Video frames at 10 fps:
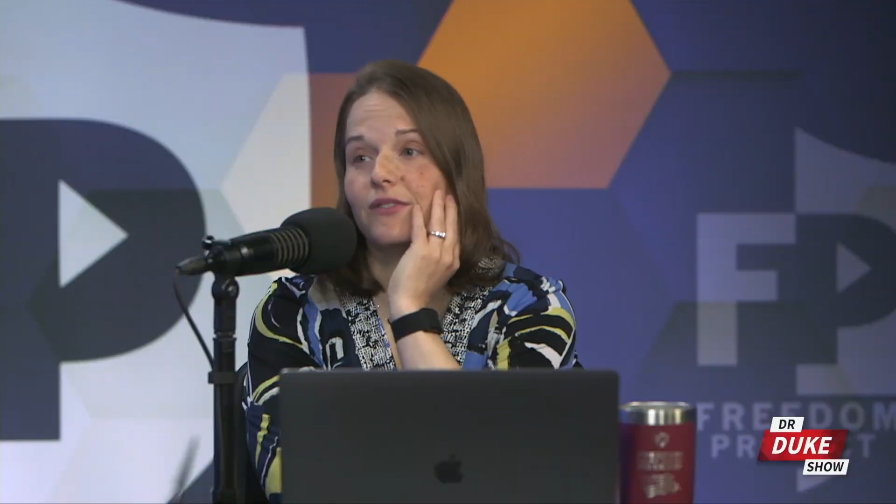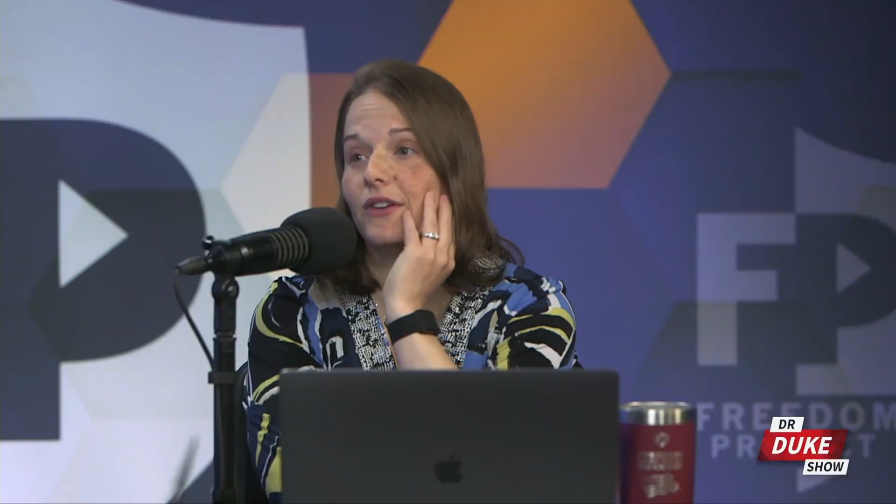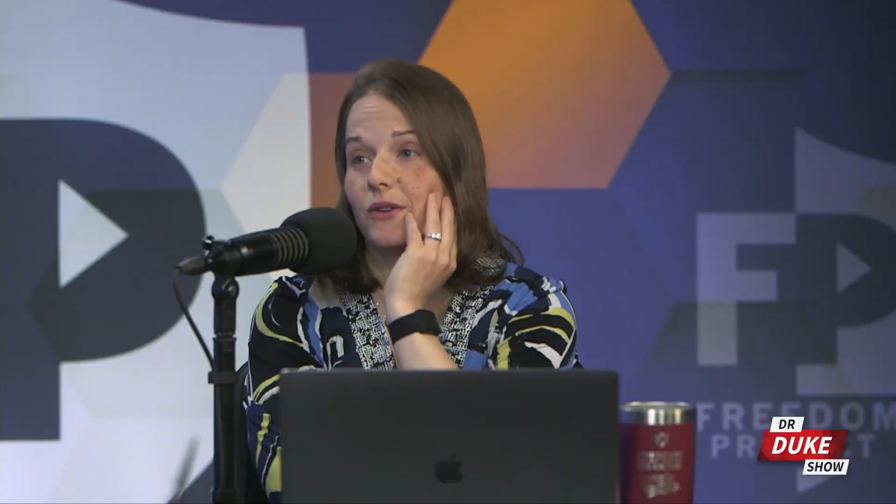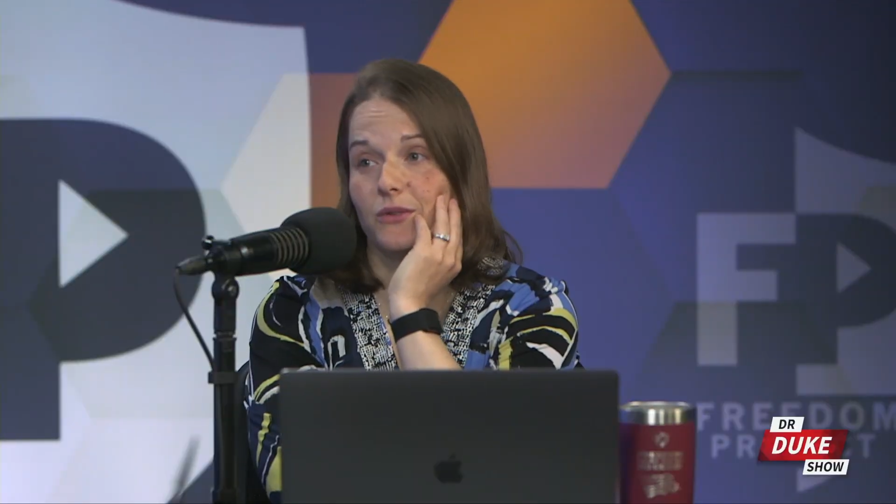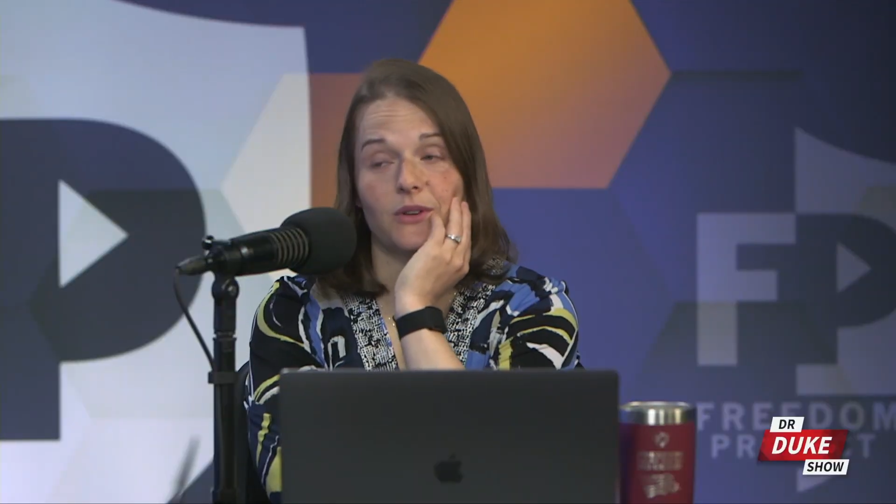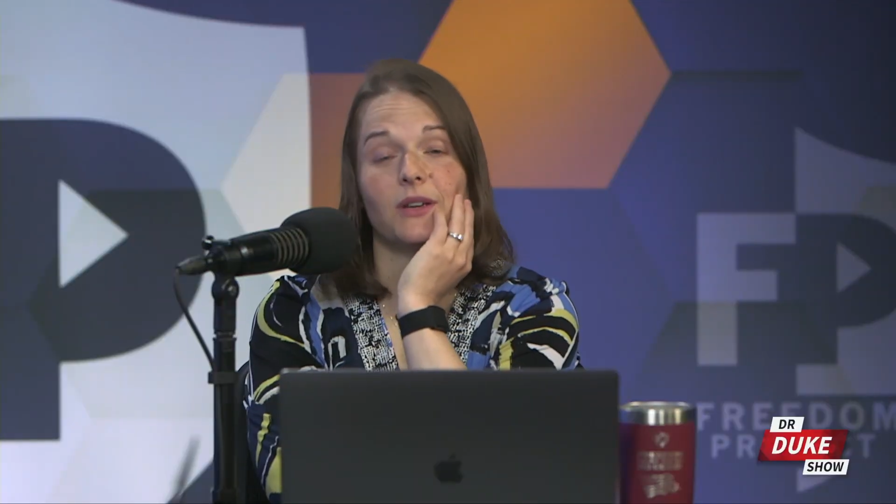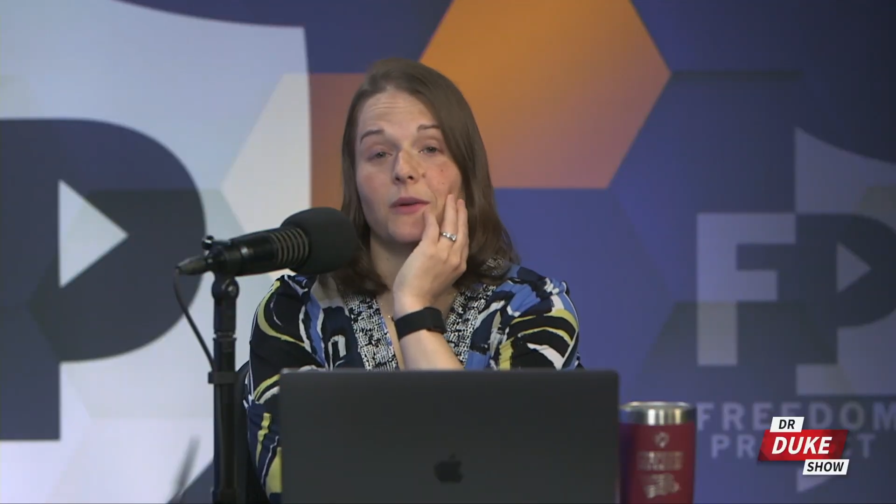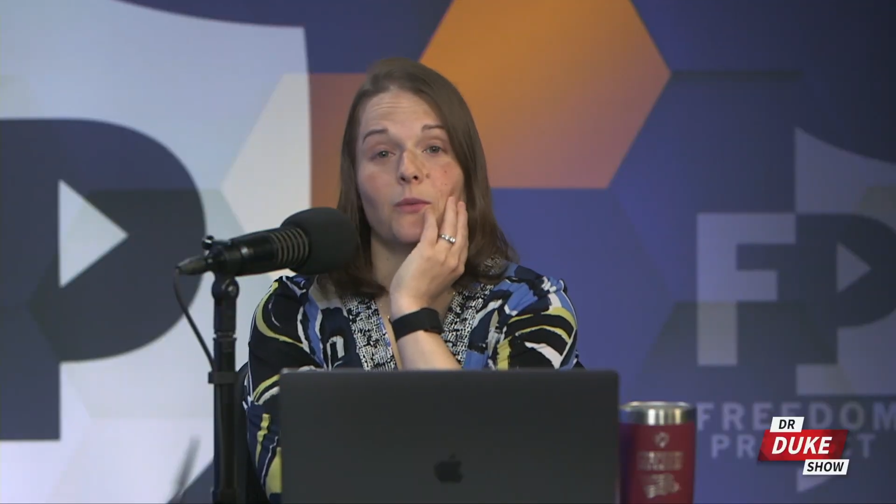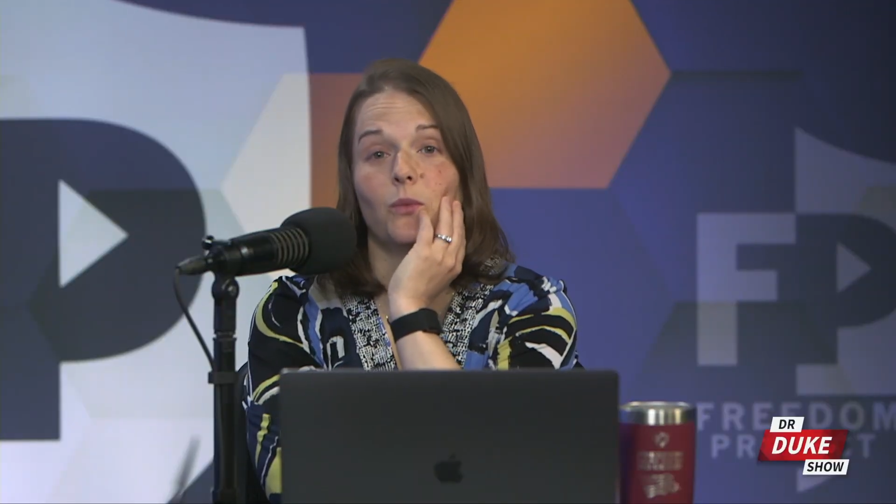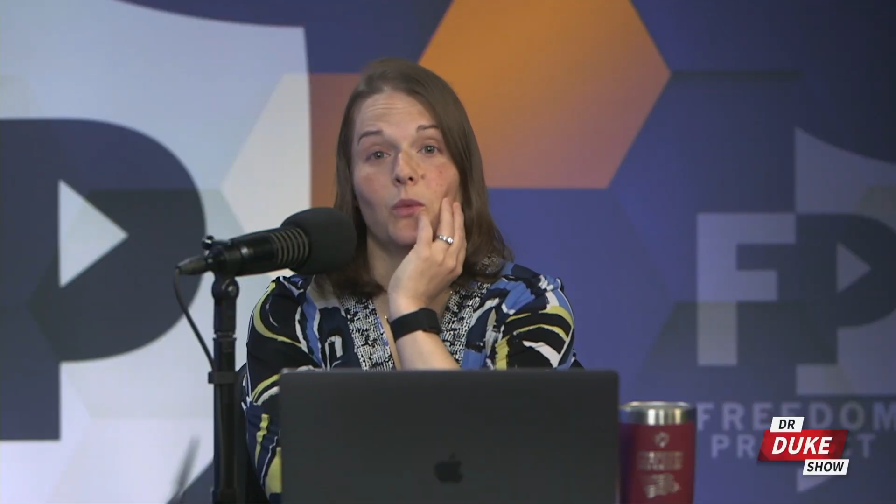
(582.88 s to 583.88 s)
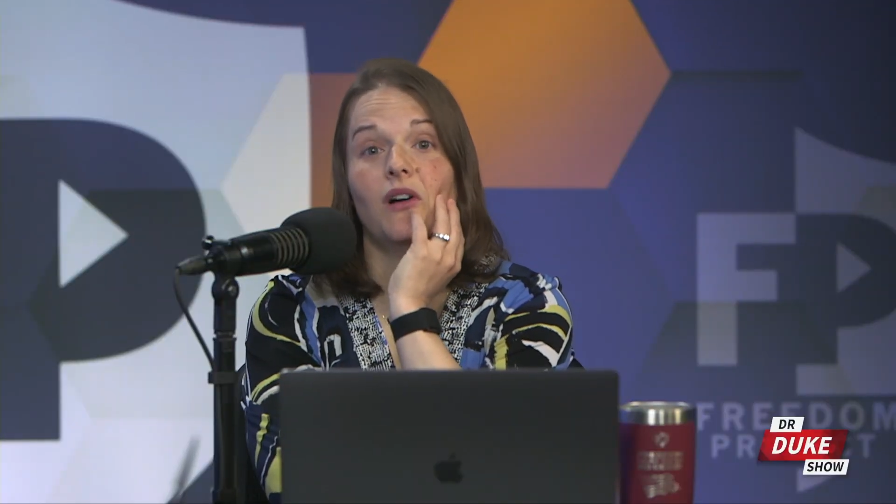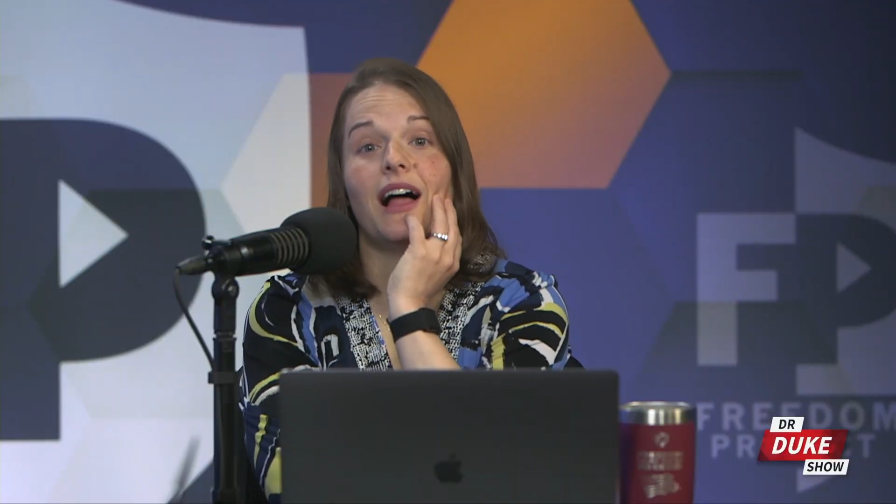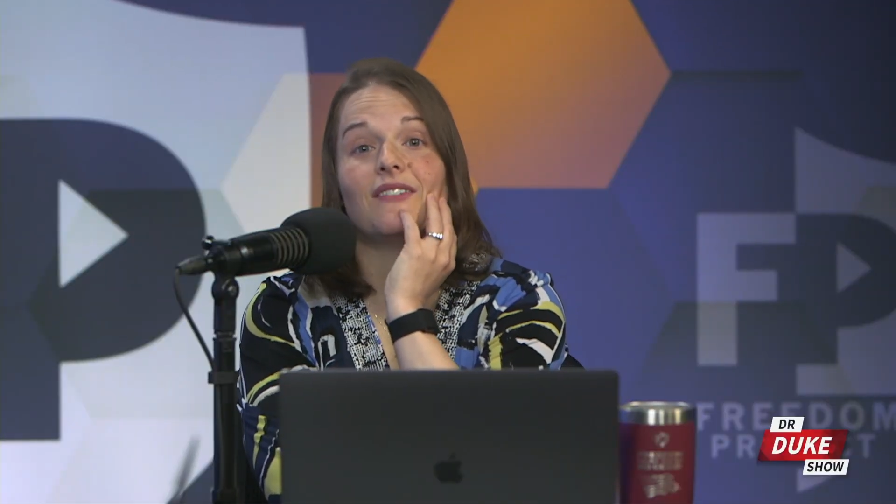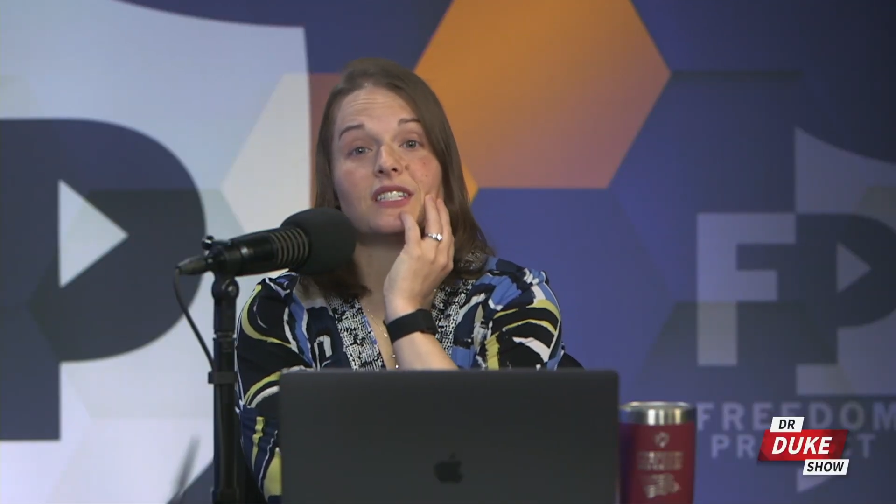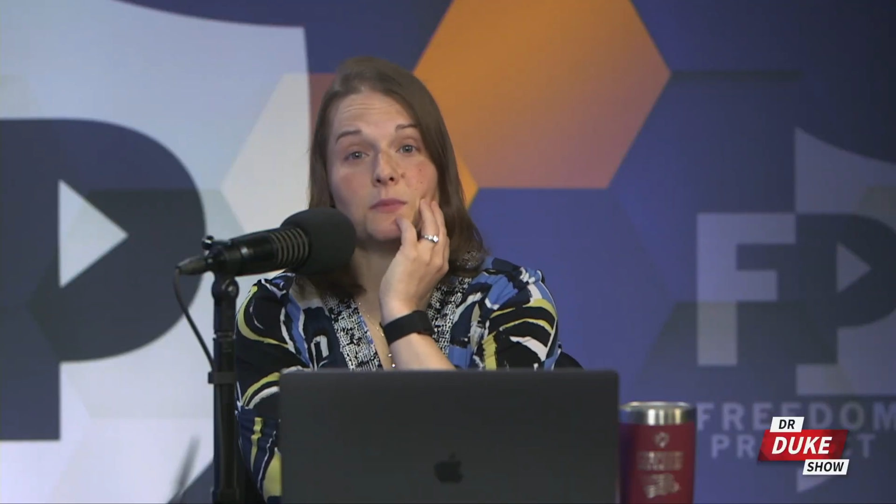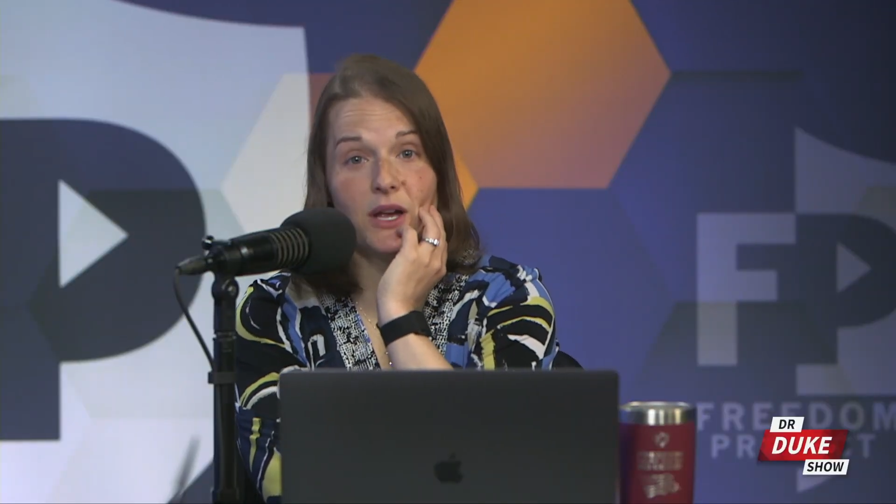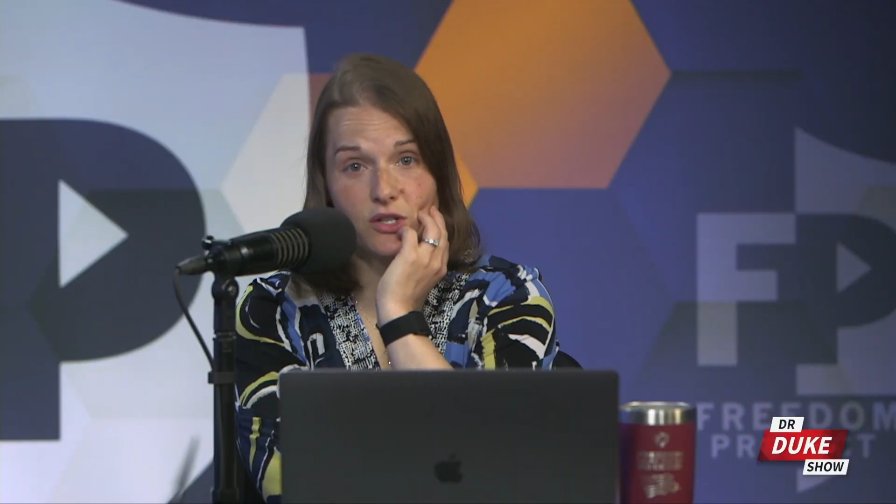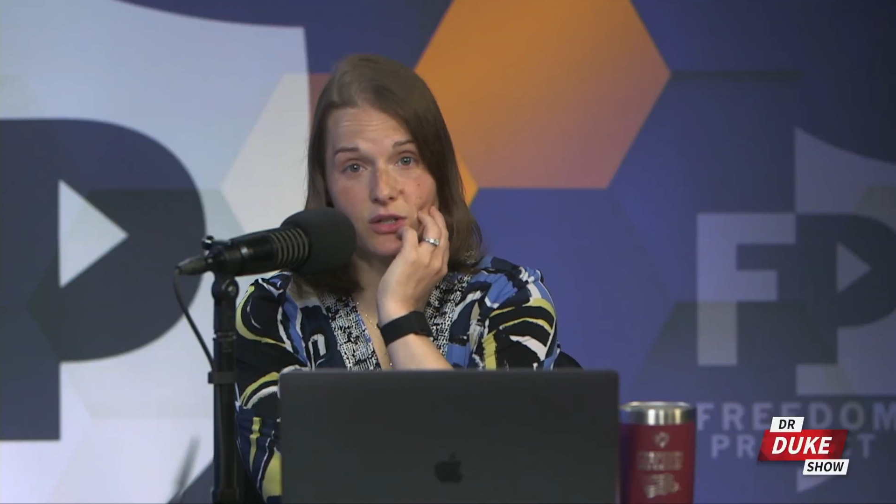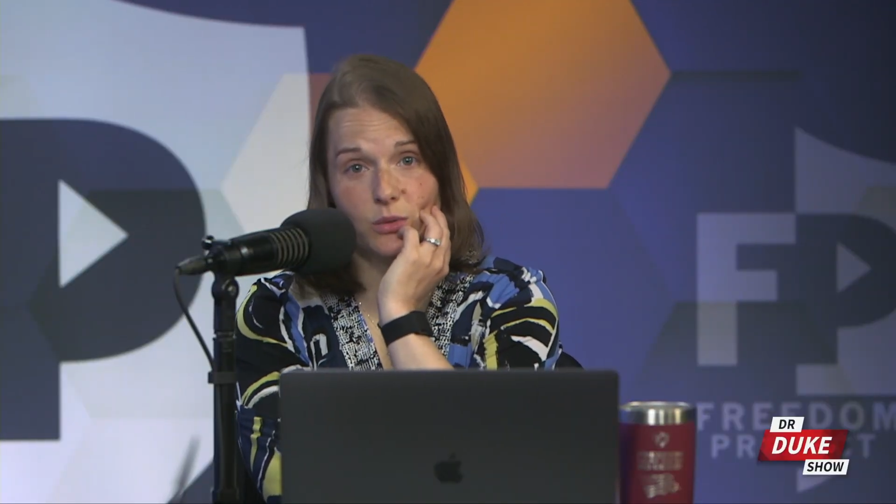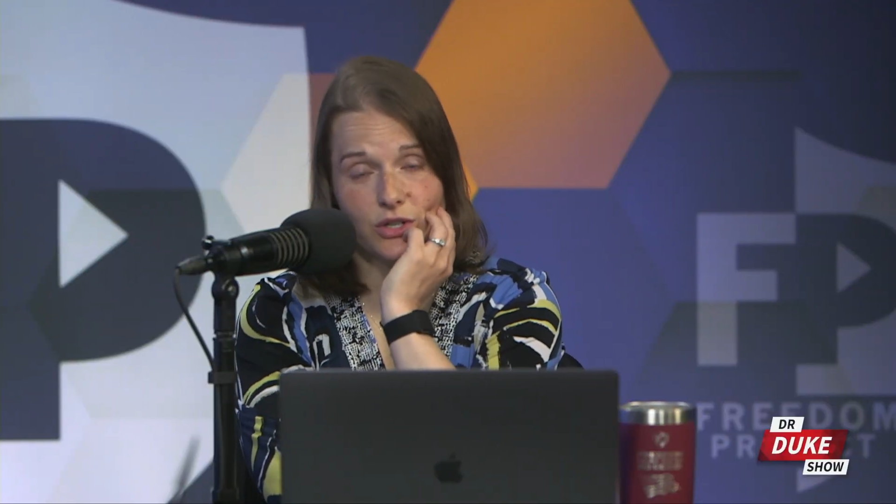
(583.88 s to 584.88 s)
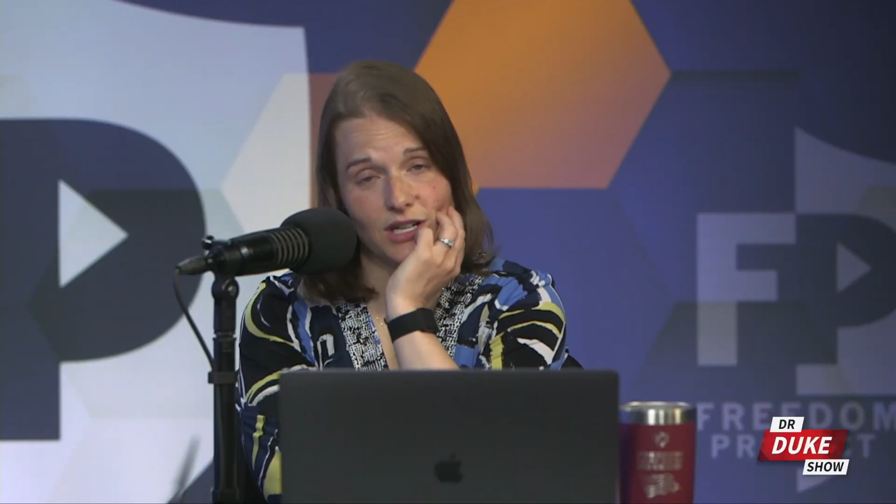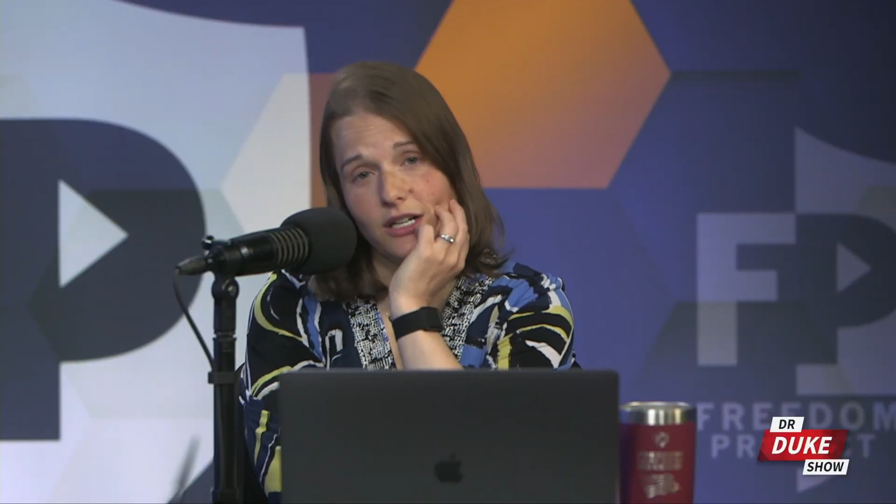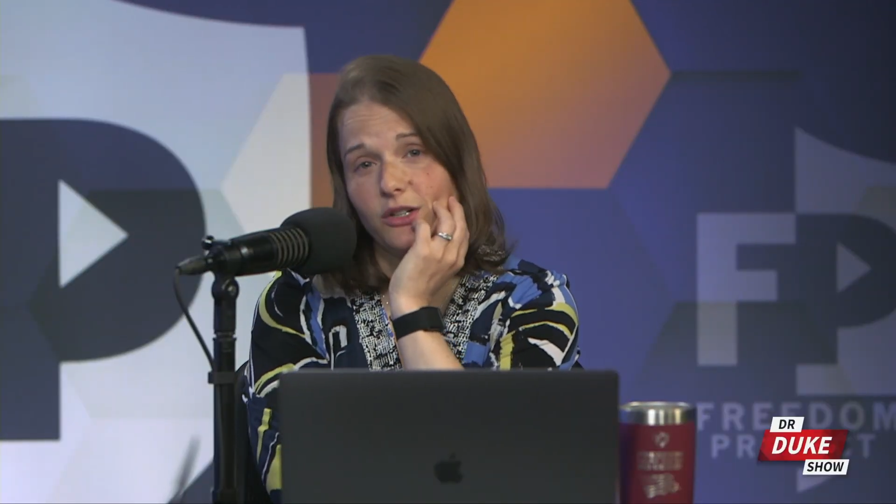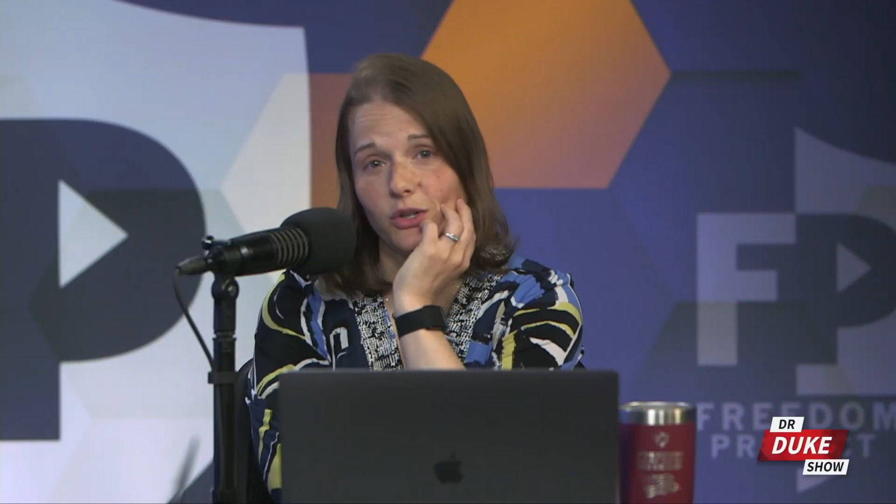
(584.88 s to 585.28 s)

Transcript: there's we'll have a special where Dr.